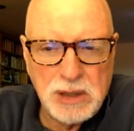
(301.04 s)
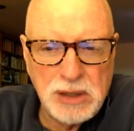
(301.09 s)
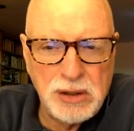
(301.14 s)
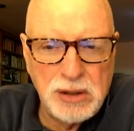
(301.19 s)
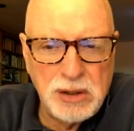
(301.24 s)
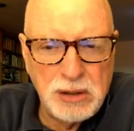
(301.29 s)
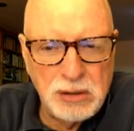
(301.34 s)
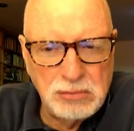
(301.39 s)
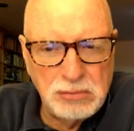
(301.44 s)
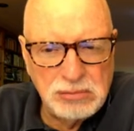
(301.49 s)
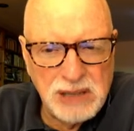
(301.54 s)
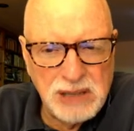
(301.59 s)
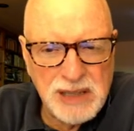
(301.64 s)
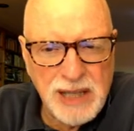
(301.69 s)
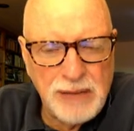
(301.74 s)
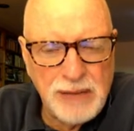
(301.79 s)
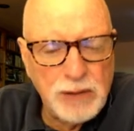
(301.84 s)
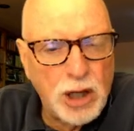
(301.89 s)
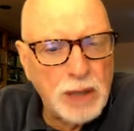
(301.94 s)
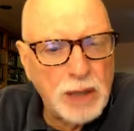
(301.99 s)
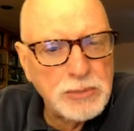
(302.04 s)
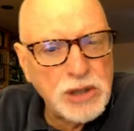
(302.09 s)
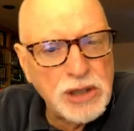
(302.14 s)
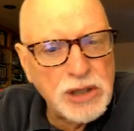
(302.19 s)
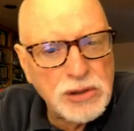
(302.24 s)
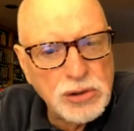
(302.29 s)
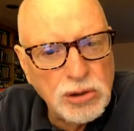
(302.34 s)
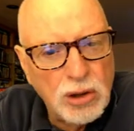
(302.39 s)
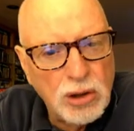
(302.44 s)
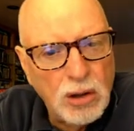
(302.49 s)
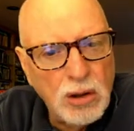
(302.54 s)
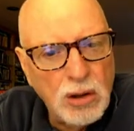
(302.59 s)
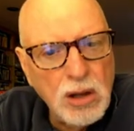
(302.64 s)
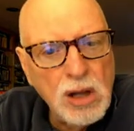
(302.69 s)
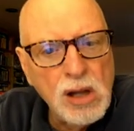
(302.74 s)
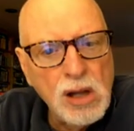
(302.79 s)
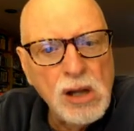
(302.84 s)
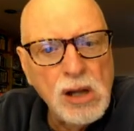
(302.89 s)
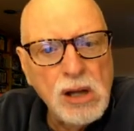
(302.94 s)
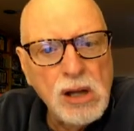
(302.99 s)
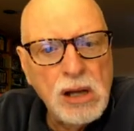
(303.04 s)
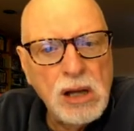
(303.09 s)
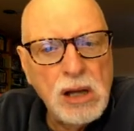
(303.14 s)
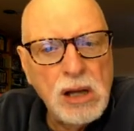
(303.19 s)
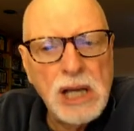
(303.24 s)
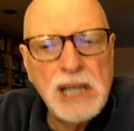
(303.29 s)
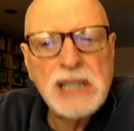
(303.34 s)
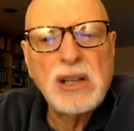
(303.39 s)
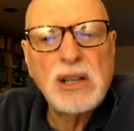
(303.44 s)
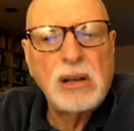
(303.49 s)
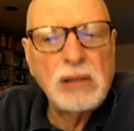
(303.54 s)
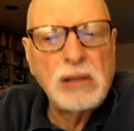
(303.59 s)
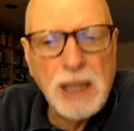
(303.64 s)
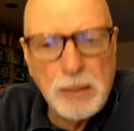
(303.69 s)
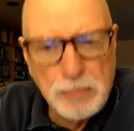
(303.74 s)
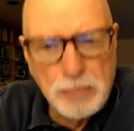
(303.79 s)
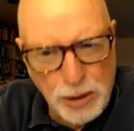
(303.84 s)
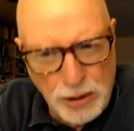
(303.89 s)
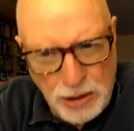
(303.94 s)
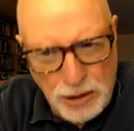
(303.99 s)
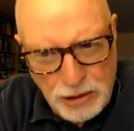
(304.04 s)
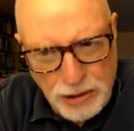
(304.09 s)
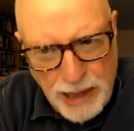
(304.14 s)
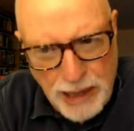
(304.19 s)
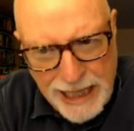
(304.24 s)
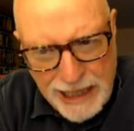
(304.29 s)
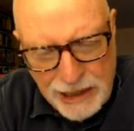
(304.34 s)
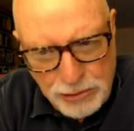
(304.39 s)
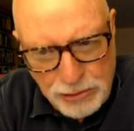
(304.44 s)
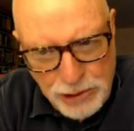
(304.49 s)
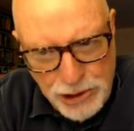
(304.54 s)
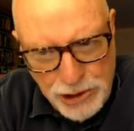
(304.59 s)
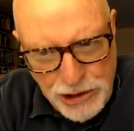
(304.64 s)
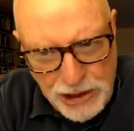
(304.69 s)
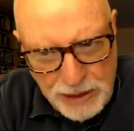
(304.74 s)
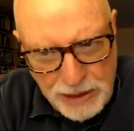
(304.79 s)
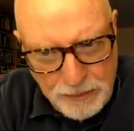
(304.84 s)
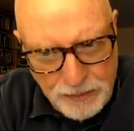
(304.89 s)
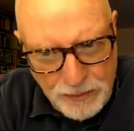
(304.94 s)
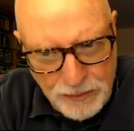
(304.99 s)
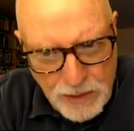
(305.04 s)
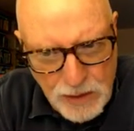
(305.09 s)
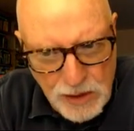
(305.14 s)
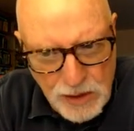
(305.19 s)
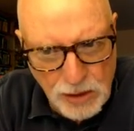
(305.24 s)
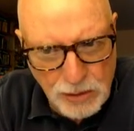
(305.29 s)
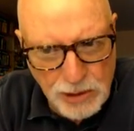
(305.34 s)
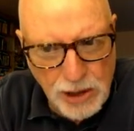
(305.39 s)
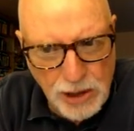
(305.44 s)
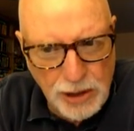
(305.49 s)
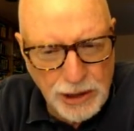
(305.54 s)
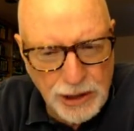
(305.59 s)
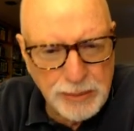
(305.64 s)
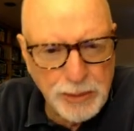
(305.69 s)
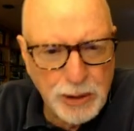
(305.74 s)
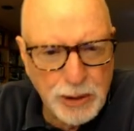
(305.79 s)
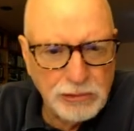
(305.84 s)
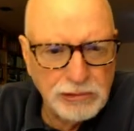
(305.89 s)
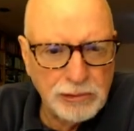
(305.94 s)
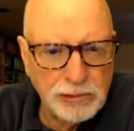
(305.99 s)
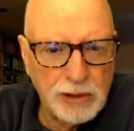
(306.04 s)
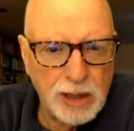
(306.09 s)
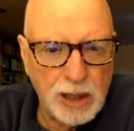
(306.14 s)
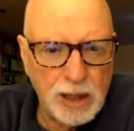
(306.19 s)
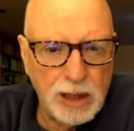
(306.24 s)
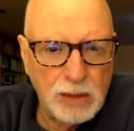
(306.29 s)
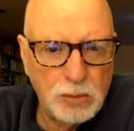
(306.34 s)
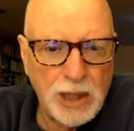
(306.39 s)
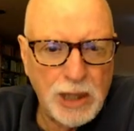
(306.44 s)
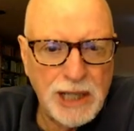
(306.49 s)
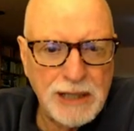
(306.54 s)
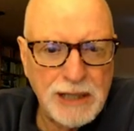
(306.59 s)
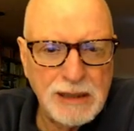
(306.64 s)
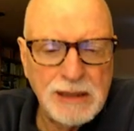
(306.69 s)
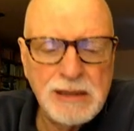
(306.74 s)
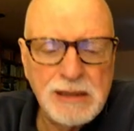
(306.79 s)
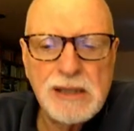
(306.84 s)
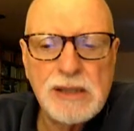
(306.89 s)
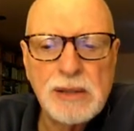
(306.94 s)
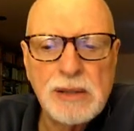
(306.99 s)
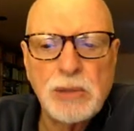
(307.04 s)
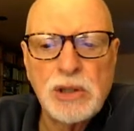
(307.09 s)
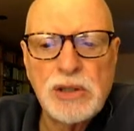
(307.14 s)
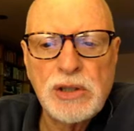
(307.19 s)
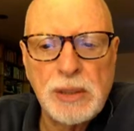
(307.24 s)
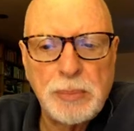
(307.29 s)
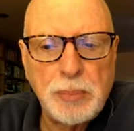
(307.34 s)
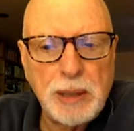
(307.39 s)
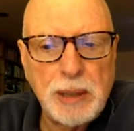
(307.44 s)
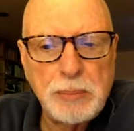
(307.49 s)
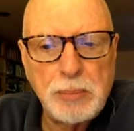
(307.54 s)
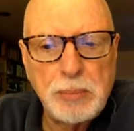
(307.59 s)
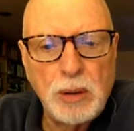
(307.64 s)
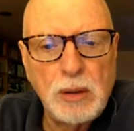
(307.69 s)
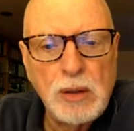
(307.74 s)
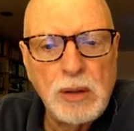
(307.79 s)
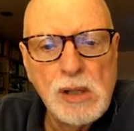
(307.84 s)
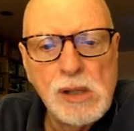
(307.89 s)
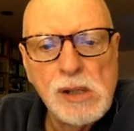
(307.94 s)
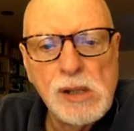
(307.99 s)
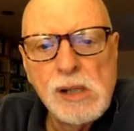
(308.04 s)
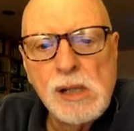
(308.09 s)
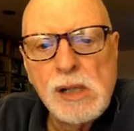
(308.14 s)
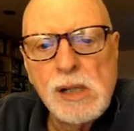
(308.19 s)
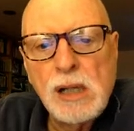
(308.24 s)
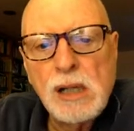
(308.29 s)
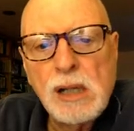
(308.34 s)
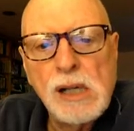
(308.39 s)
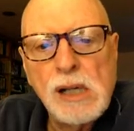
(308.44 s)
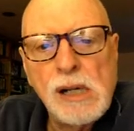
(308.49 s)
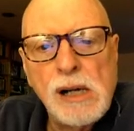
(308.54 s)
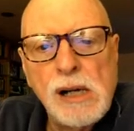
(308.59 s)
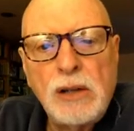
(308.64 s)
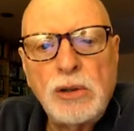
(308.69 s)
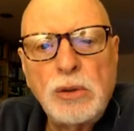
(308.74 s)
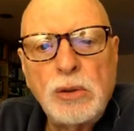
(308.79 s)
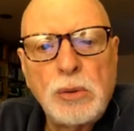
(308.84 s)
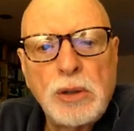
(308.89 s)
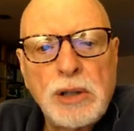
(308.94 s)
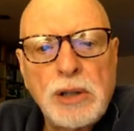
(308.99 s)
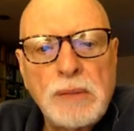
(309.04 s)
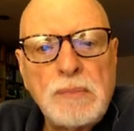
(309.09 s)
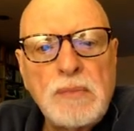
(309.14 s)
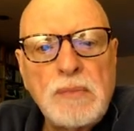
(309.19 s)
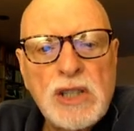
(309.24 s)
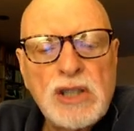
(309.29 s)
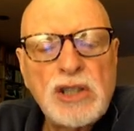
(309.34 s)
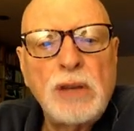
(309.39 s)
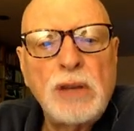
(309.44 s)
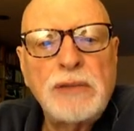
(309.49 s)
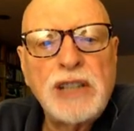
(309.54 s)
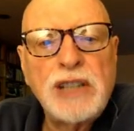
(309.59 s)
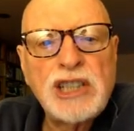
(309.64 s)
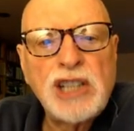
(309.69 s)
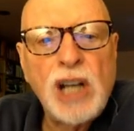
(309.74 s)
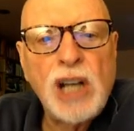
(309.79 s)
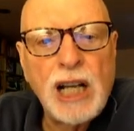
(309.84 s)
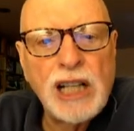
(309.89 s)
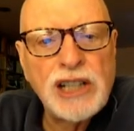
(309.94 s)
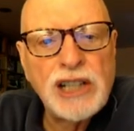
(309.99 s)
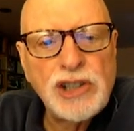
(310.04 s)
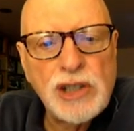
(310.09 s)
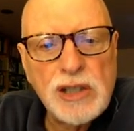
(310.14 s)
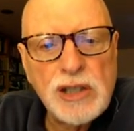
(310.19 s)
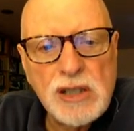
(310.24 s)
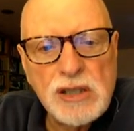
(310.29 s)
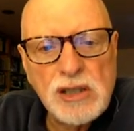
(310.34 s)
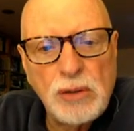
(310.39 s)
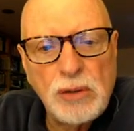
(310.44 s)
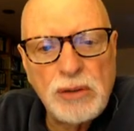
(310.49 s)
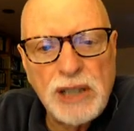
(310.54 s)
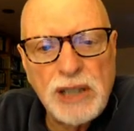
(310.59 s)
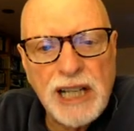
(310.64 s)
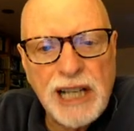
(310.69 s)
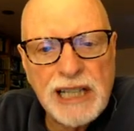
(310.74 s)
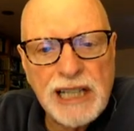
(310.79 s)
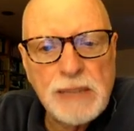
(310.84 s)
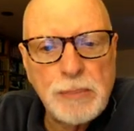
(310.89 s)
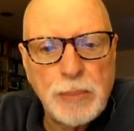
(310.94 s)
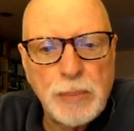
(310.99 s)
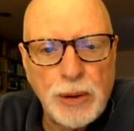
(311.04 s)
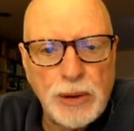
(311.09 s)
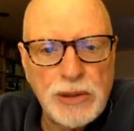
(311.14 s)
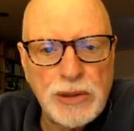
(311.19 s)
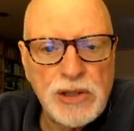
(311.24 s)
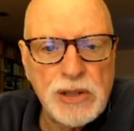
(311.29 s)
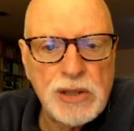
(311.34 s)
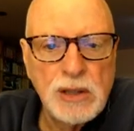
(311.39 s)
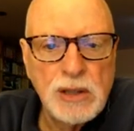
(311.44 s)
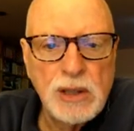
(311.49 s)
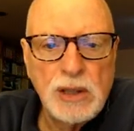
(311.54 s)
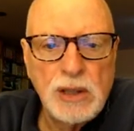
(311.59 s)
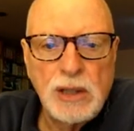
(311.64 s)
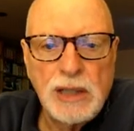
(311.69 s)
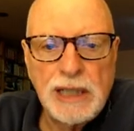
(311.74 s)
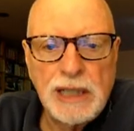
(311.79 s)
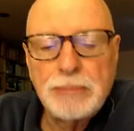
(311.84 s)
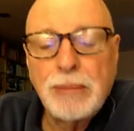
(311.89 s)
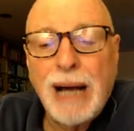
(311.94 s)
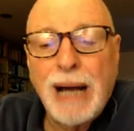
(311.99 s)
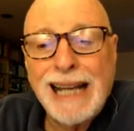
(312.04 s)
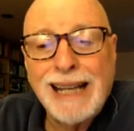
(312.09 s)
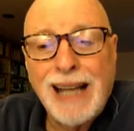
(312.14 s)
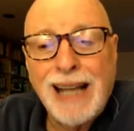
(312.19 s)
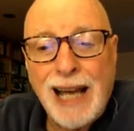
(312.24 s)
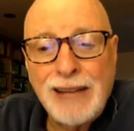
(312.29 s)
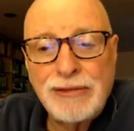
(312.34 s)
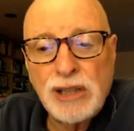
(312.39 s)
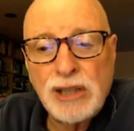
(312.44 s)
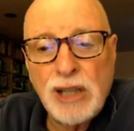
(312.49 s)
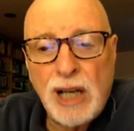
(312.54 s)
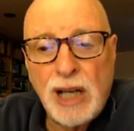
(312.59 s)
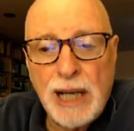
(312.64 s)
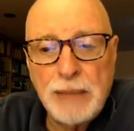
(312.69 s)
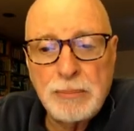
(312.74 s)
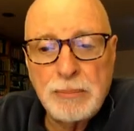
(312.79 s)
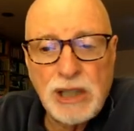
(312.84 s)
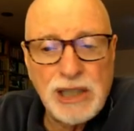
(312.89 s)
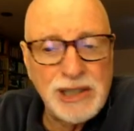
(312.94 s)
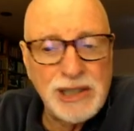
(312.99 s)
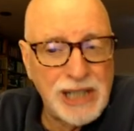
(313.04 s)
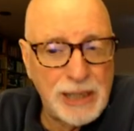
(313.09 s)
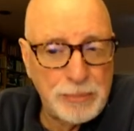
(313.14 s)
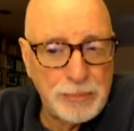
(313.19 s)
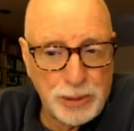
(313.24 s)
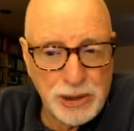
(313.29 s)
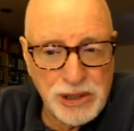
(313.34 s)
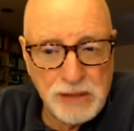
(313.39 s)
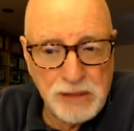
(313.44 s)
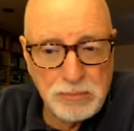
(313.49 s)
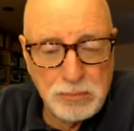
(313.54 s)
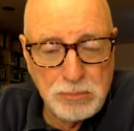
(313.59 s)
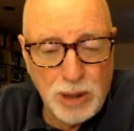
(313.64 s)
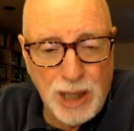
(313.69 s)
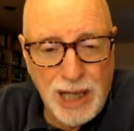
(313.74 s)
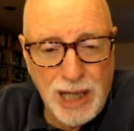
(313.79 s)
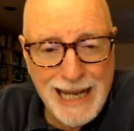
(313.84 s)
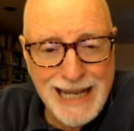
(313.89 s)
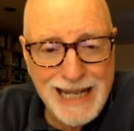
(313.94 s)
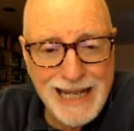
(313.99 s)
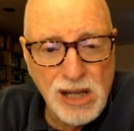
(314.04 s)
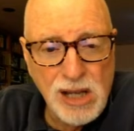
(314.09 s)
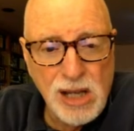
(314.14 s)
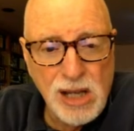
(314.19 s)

You know, let's have arms control. Uh, it's only a bureaucratic regime. So the argument uh, went. And these are most of the people uh, who were Sovietologists, Soviet experts in my lifetime, contemporaries of mine,